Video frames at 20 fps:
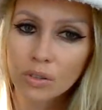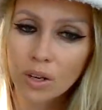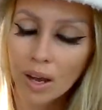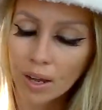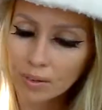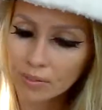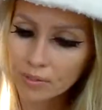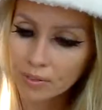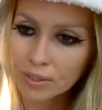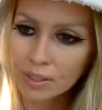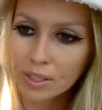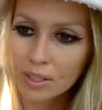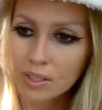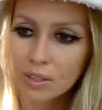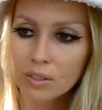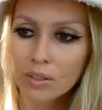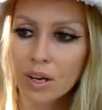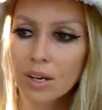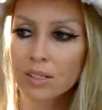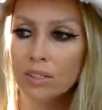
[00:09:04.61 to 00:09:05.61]
I feel like
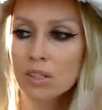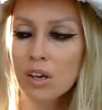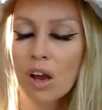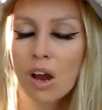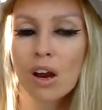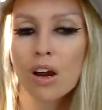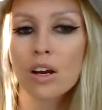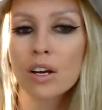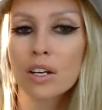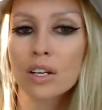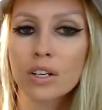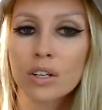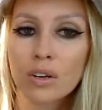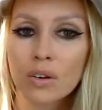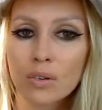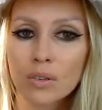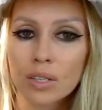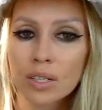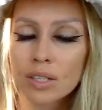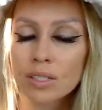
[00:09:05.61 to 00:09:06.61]
you guys already
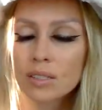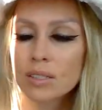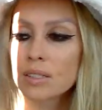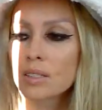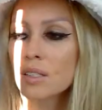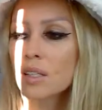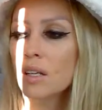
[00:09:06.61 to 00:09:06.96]
know this.